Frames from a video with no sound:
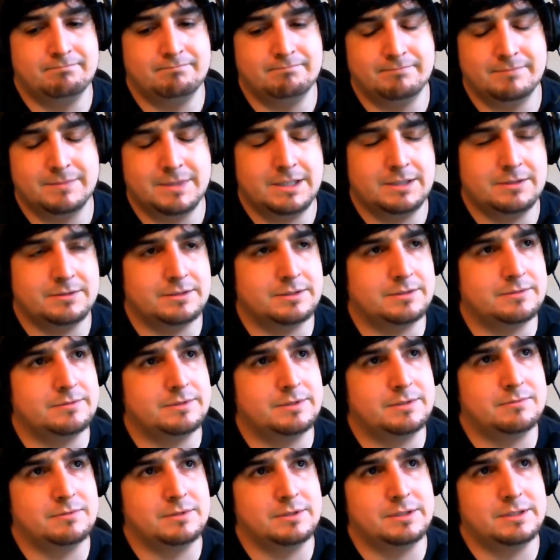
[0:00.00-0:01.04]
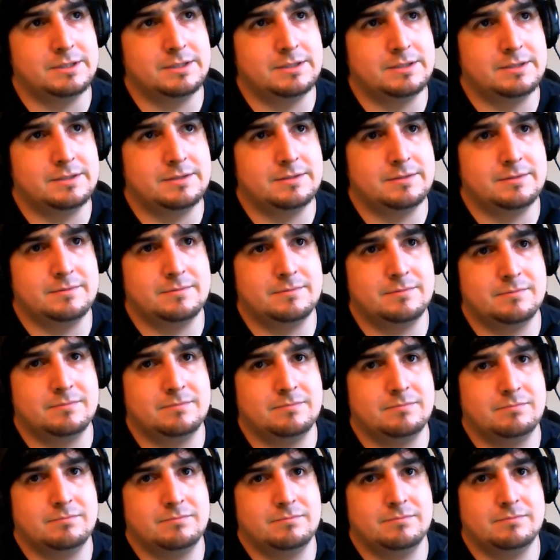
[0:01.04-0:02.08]
I don't know what the word is.
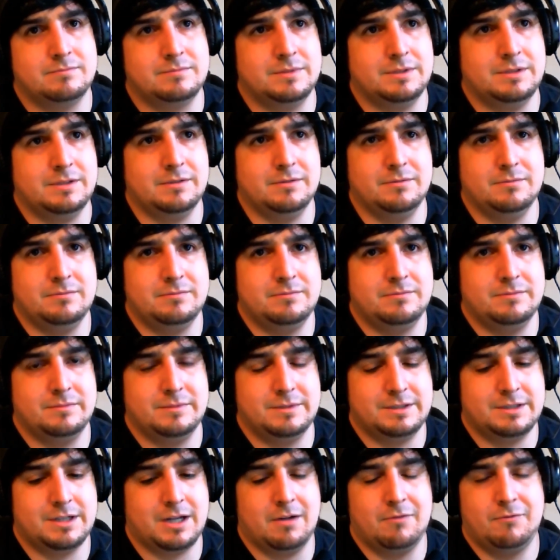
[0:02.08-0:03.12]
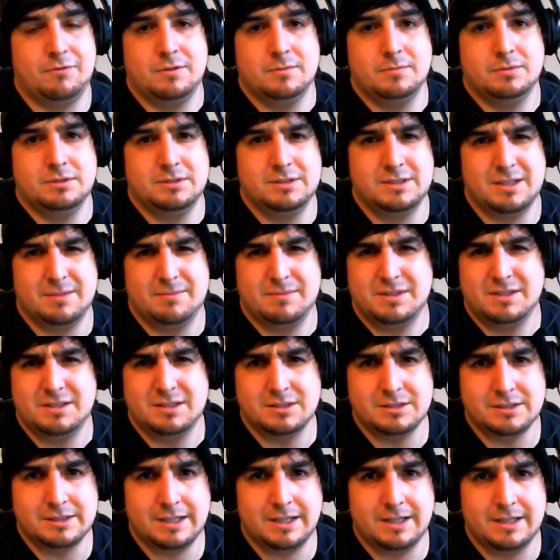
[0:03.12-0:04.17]
It's comfortable, something to
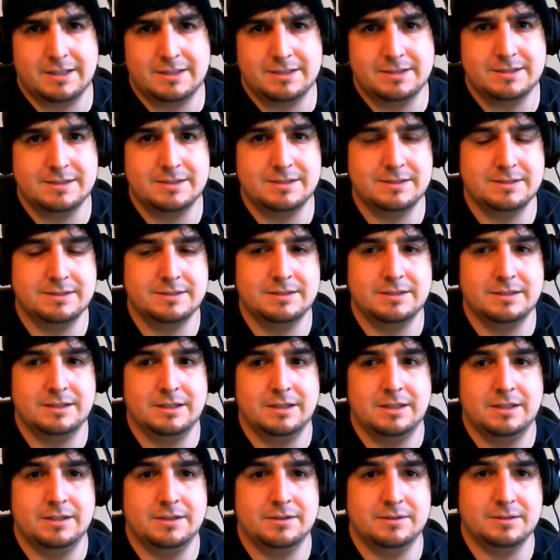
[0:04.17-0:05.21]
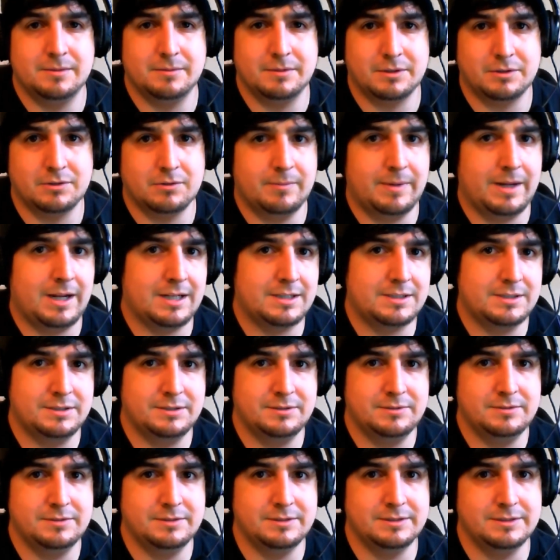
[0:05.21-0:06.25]
look at, something to go back
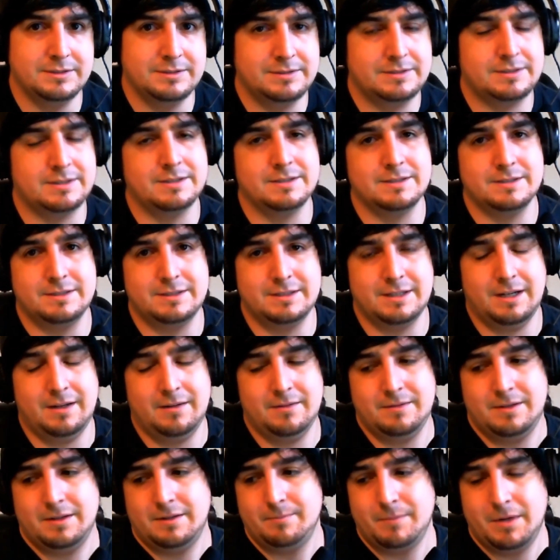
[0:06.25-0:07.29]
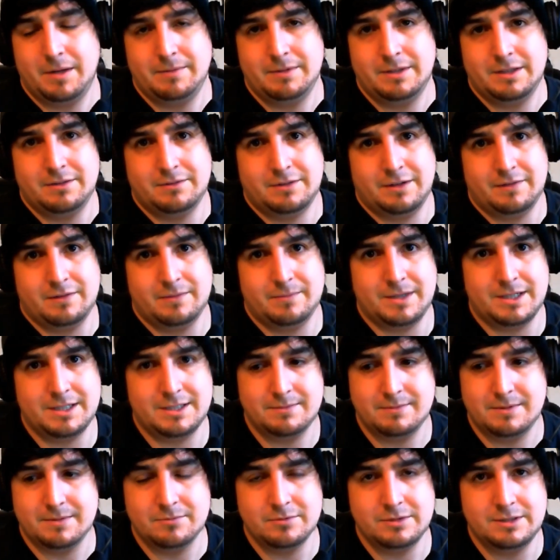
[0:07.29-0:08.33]
to, because maybe they don't have the best
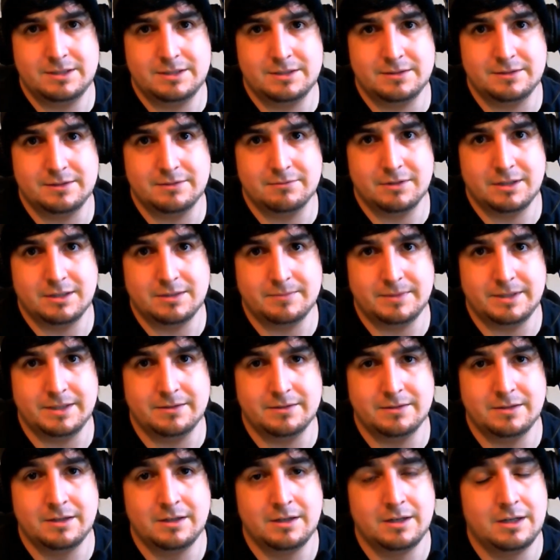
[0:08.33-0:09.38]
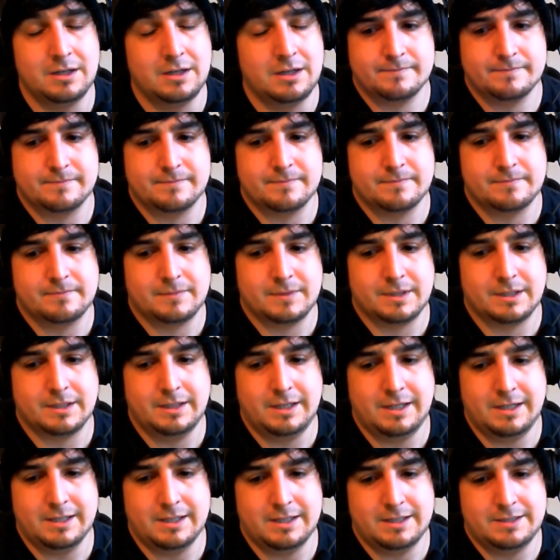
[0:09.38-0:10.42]
memories, so write them down.
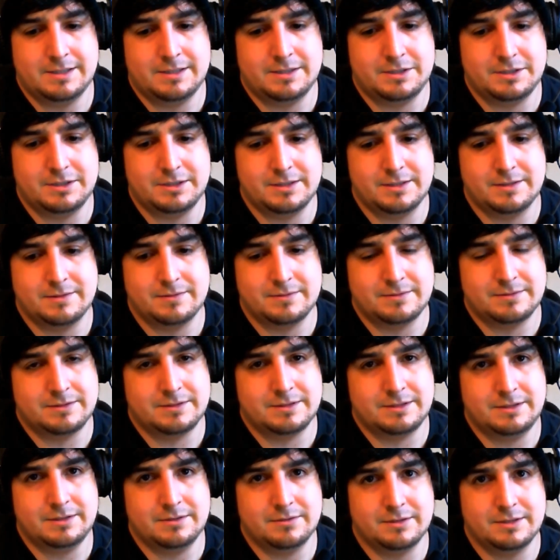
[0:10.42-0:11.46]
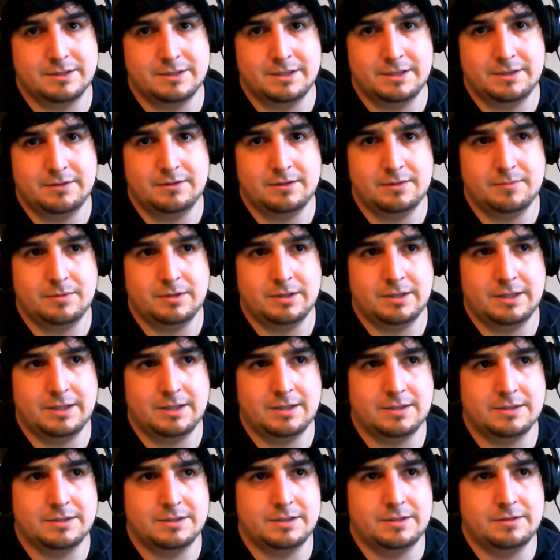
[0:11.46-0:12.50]
Yeah, it's just continually playing,
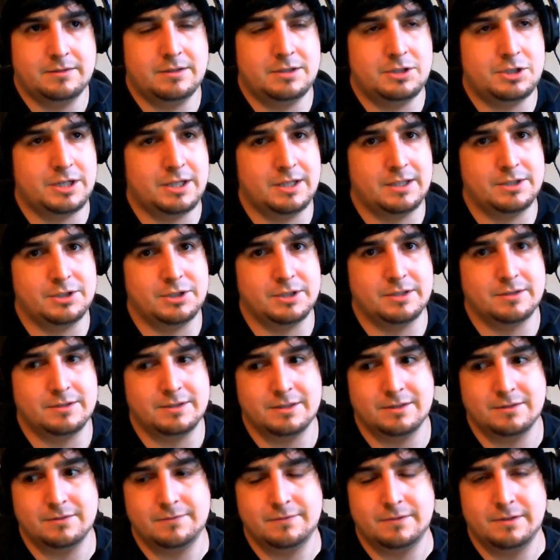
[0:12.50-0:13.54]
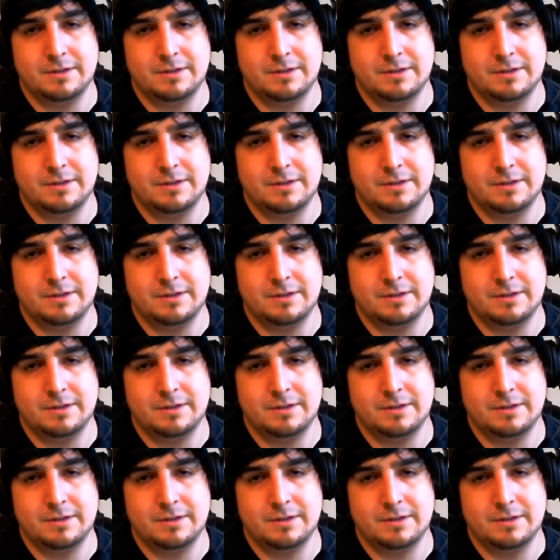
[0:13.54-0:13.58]
continually challenging yourself.